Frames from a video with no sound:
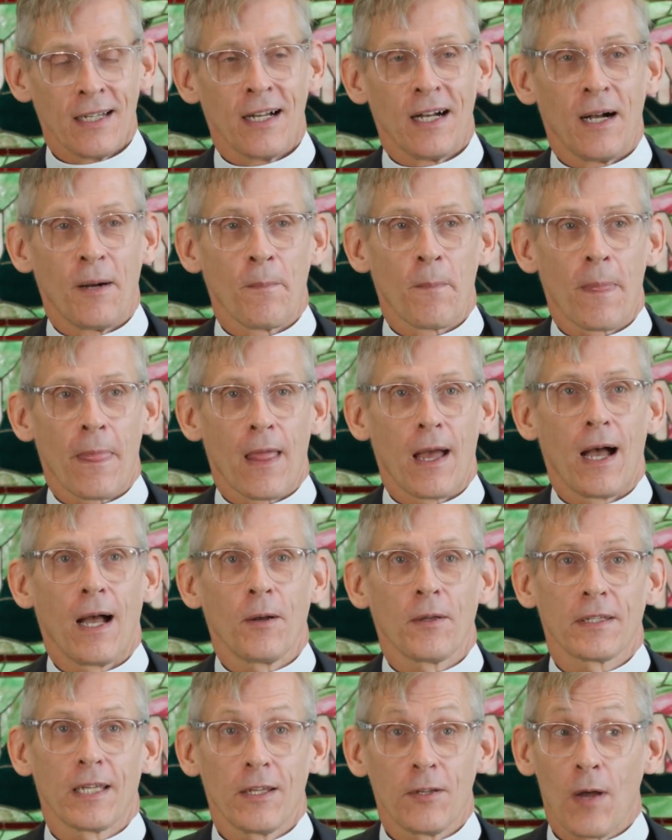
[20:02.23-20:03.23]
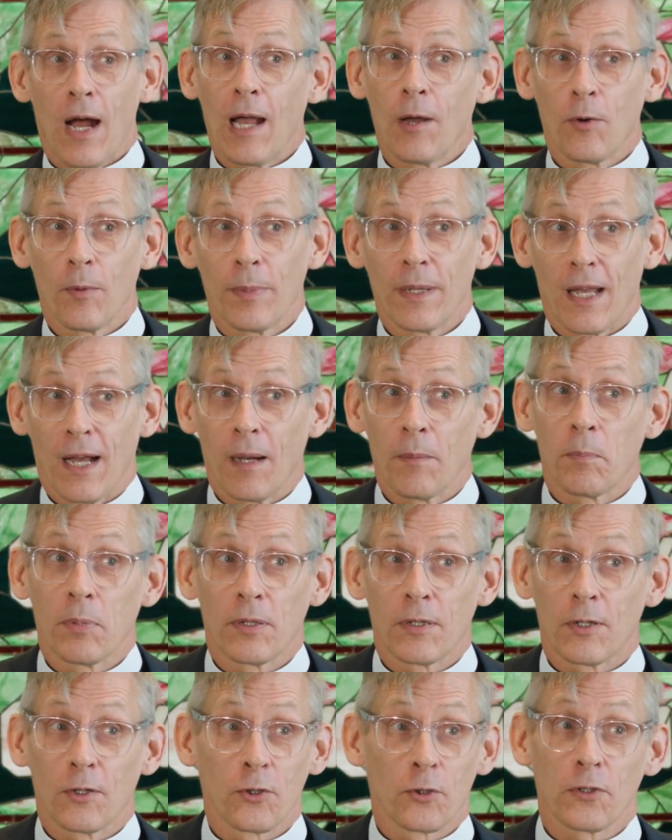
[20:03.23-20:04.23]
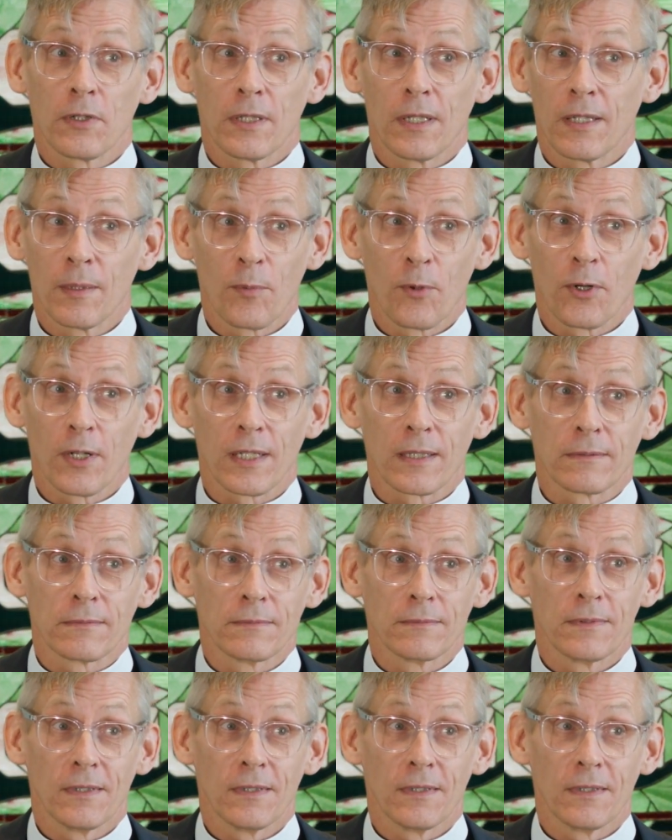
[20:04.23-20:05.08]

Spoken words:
I'll tell you, I will be up early in the morning.